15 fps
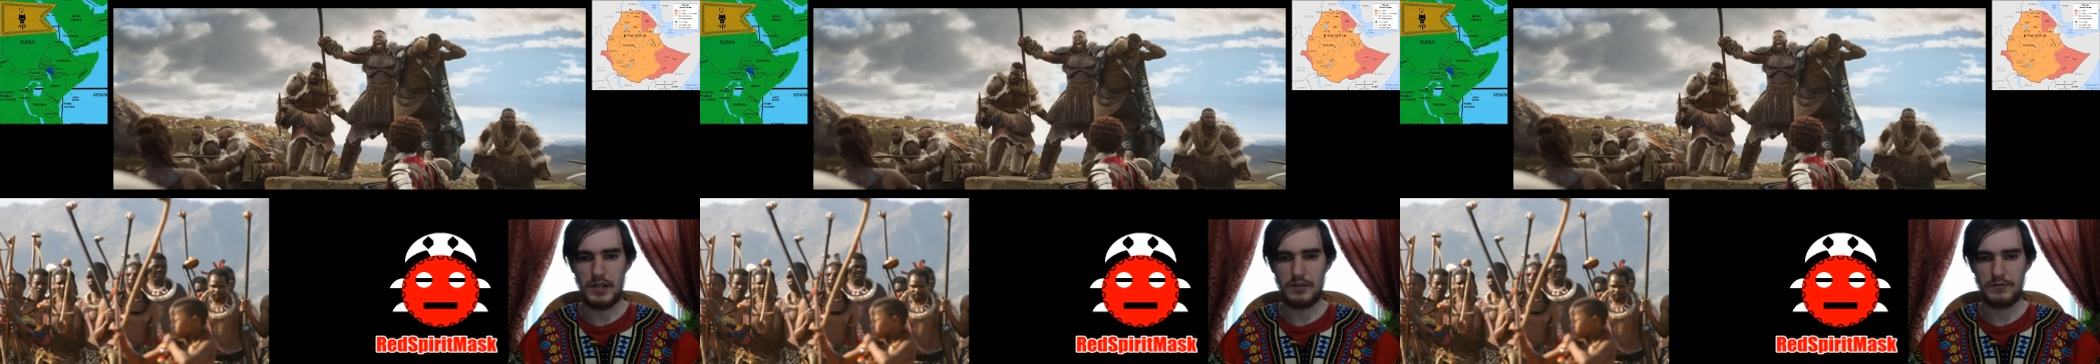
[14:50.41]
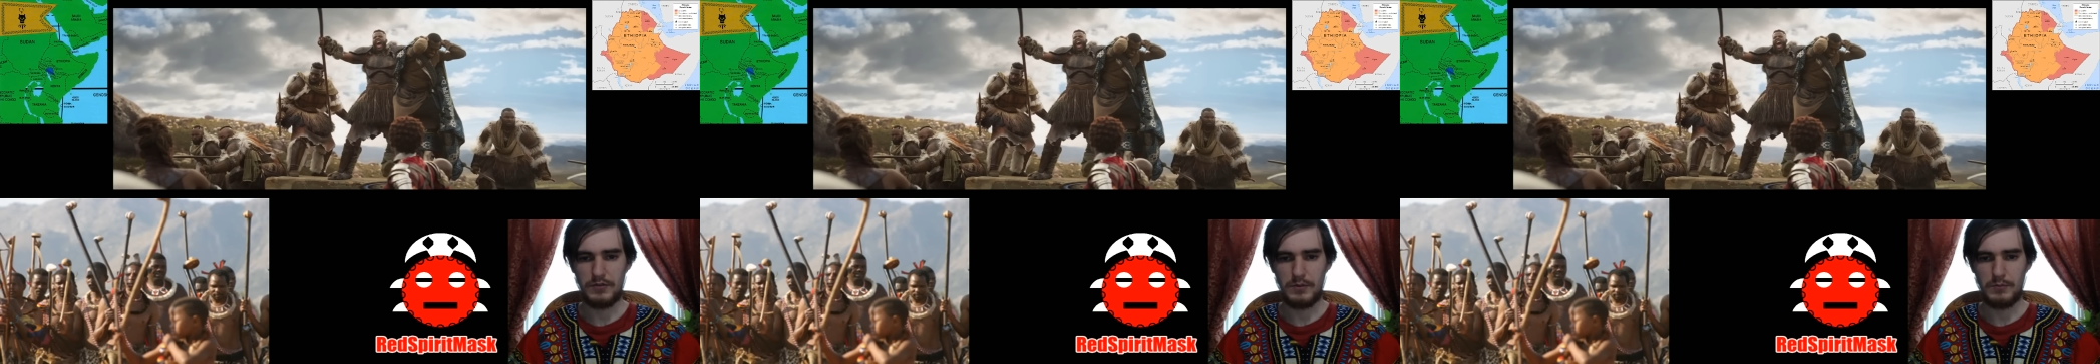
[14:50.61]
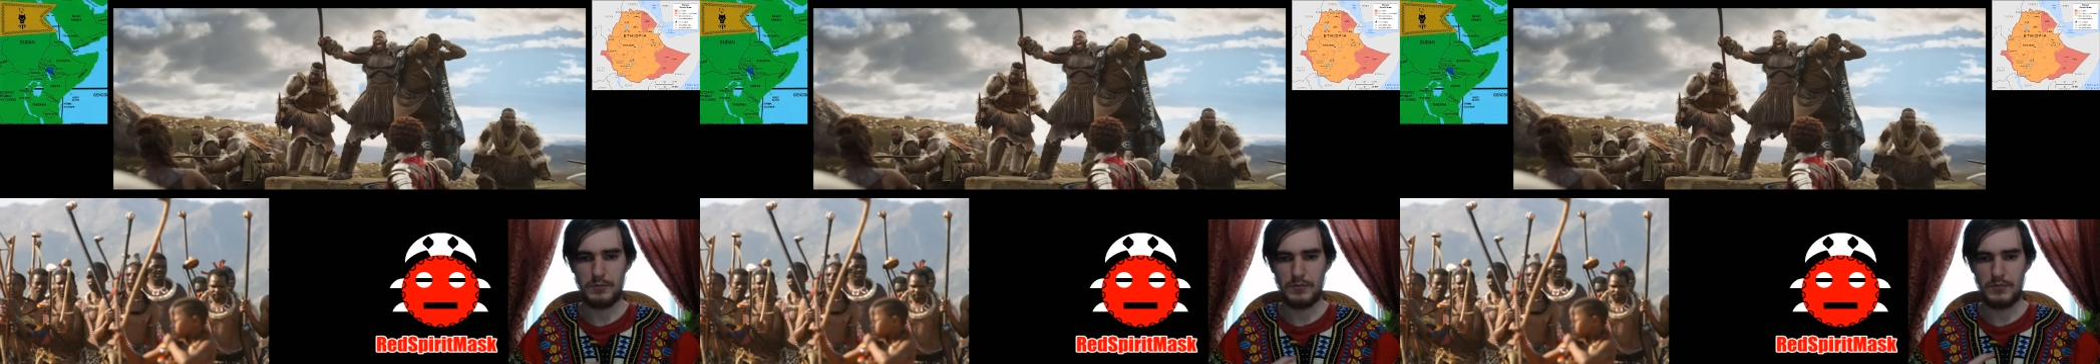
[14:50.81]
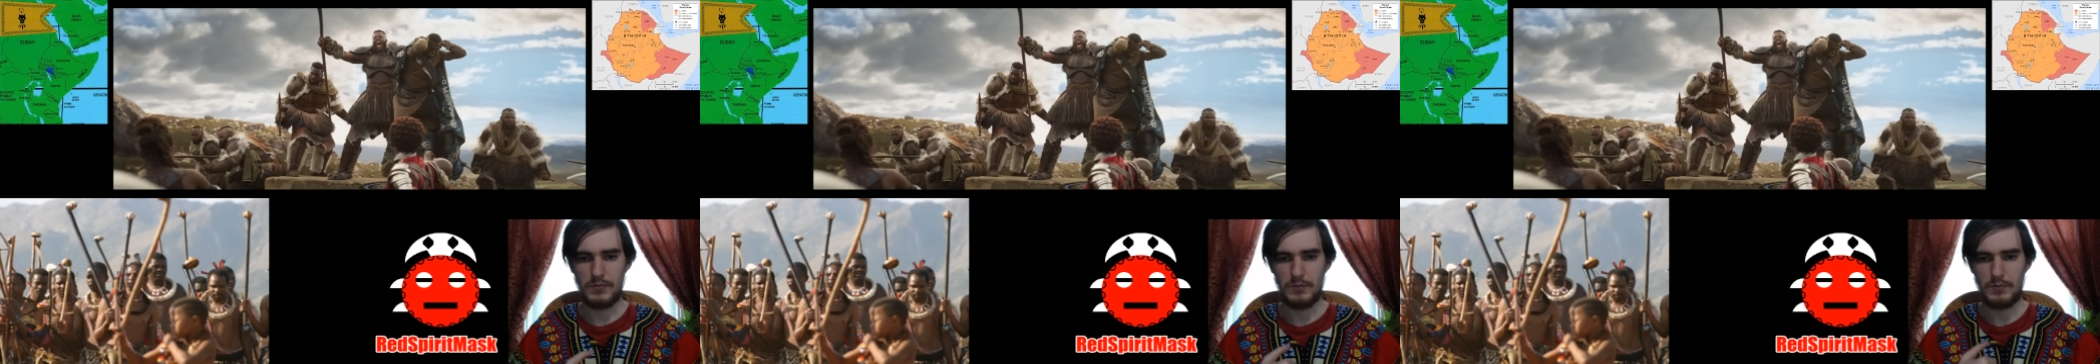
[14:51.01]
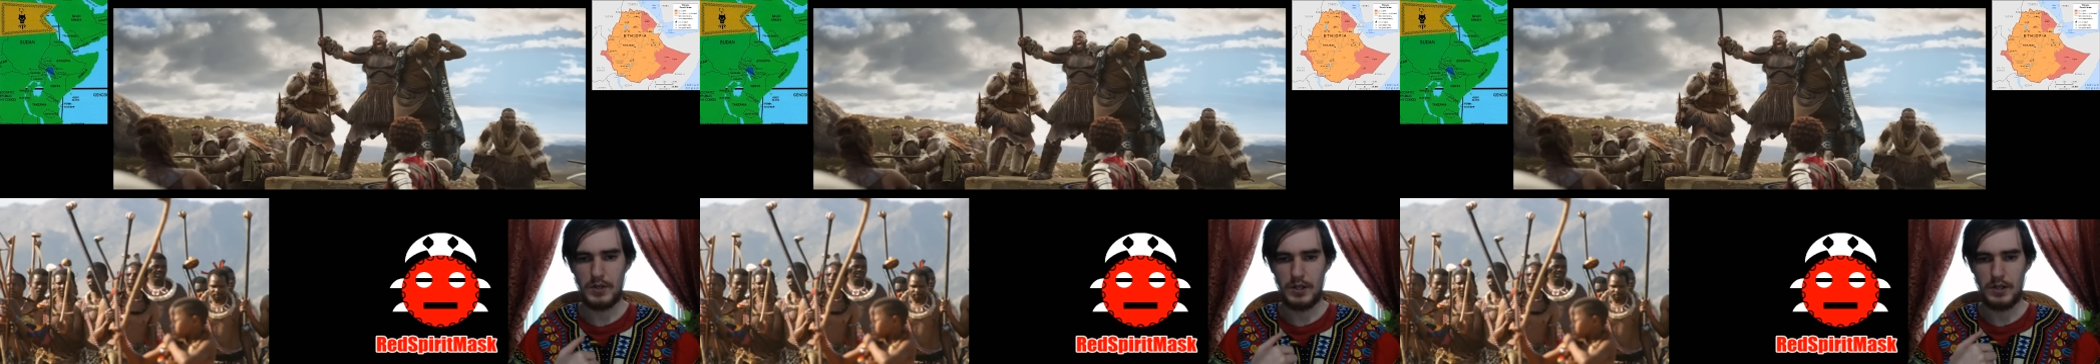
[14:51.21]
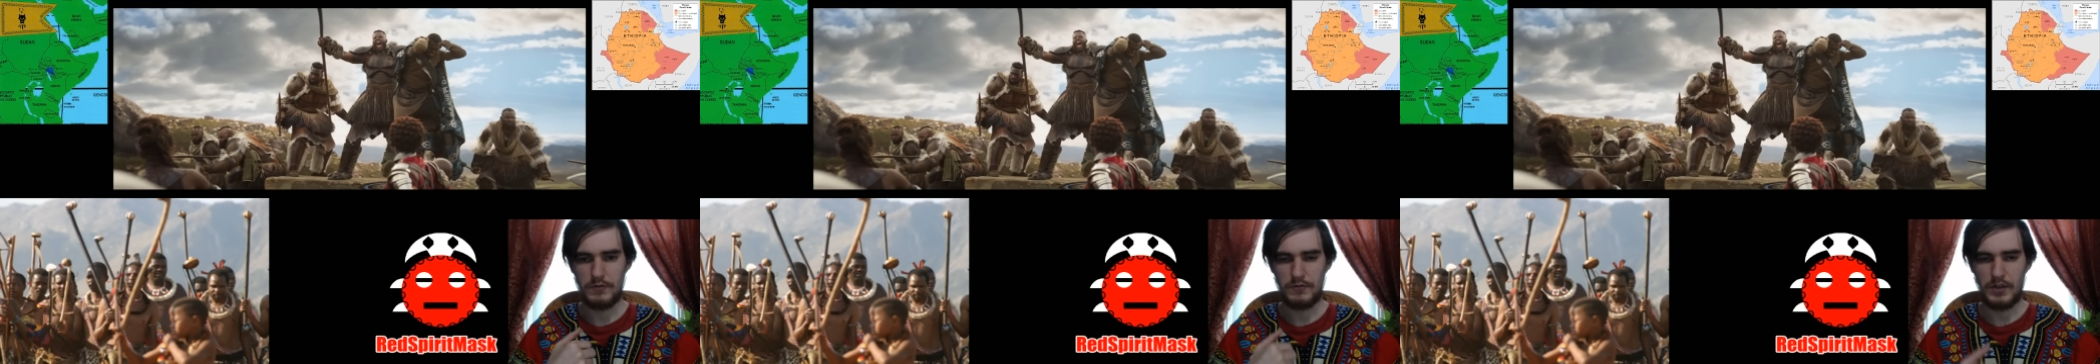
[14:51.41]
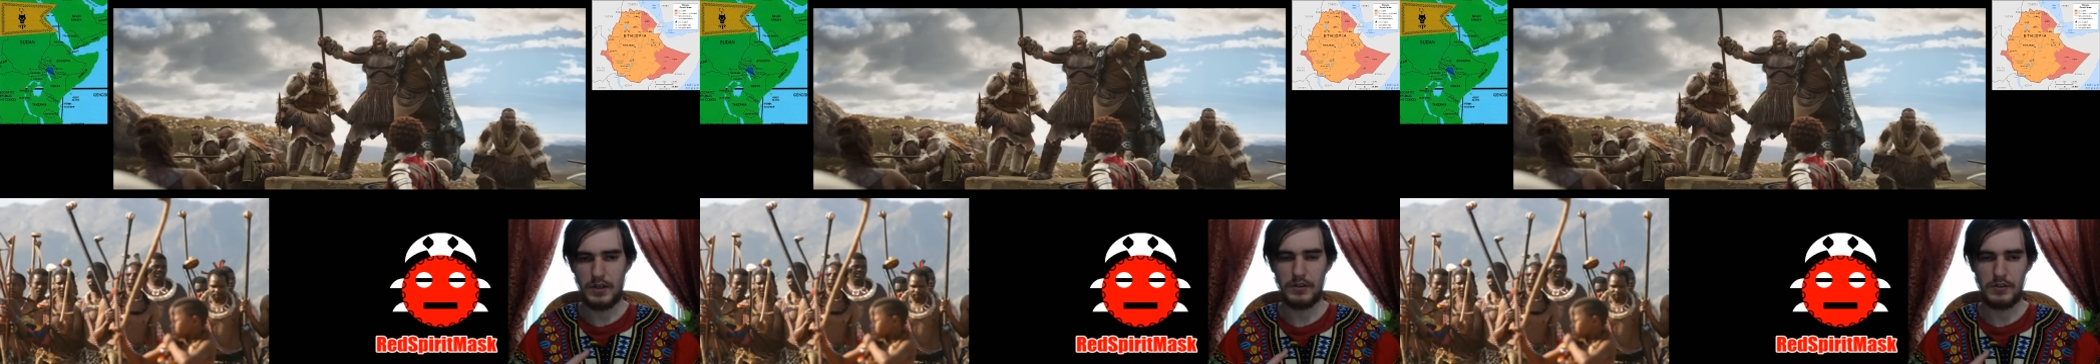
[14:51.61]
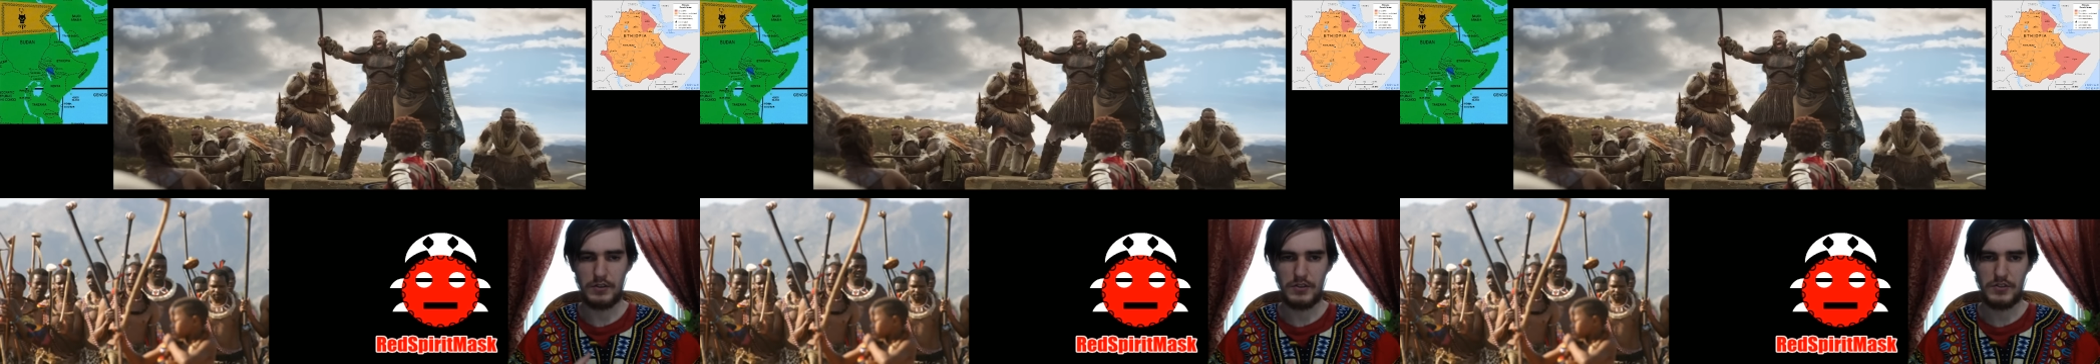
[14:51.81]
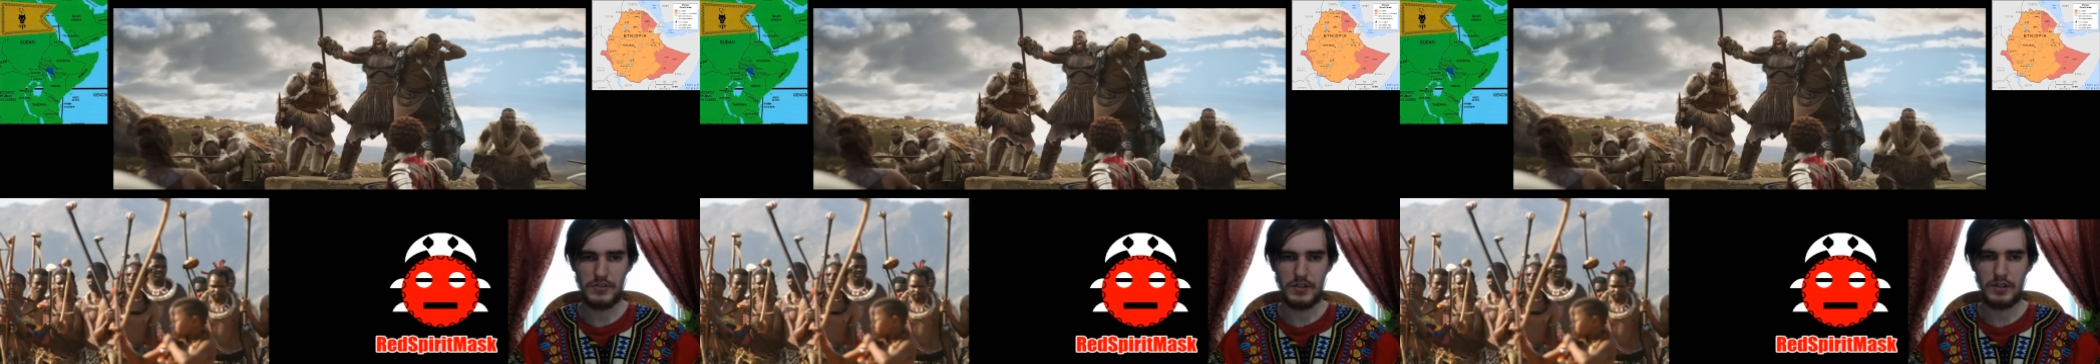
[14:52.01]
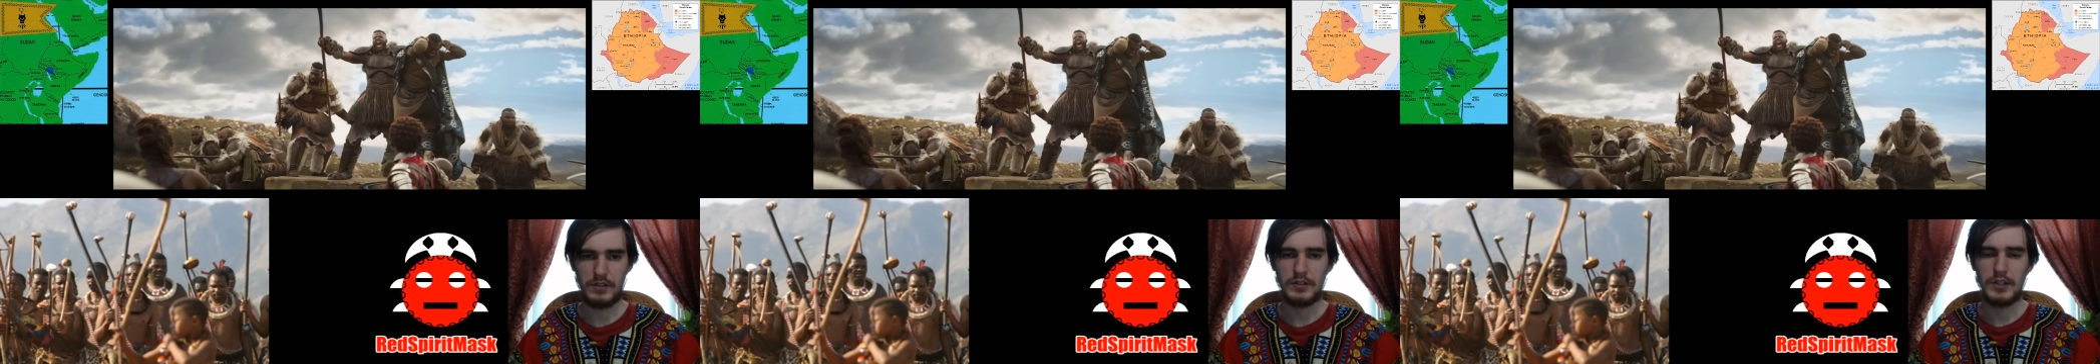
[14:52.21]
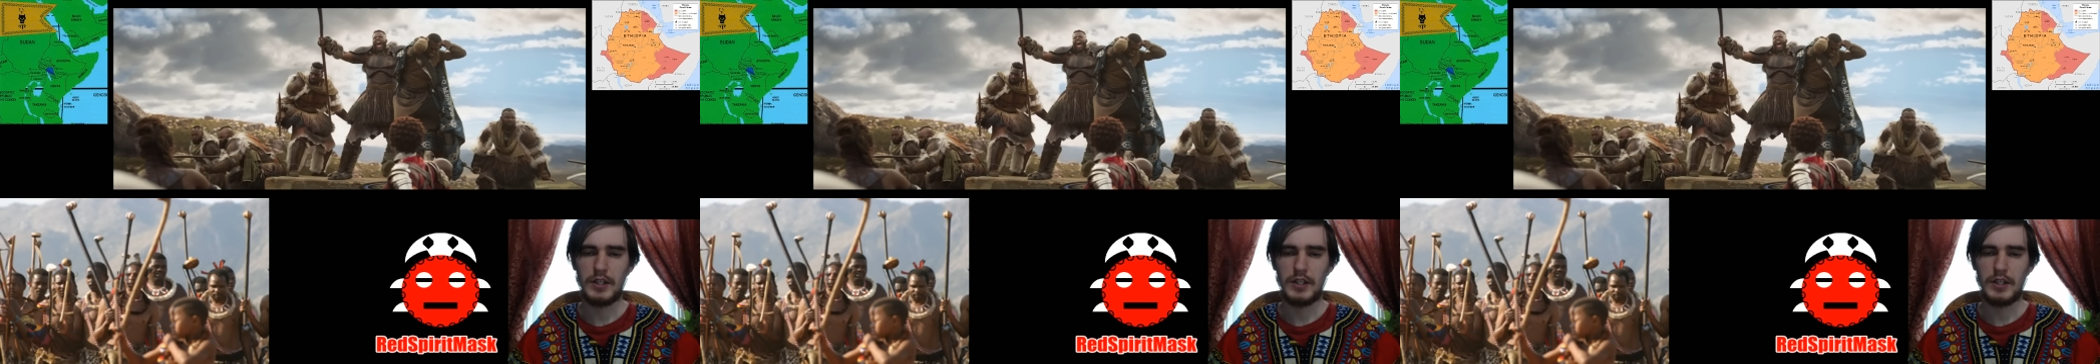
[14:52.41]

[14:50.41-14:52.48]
from father to son,